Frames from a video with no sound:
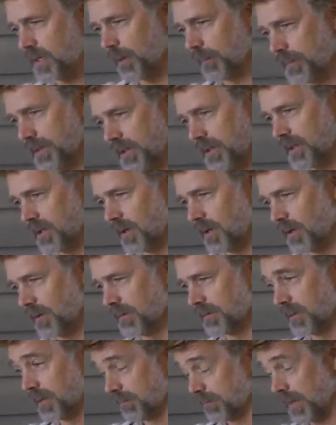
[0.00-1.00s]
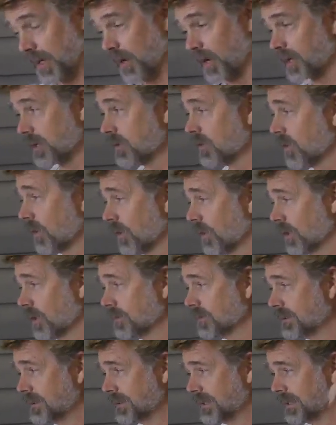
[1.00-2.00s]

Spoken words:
company called American Girl.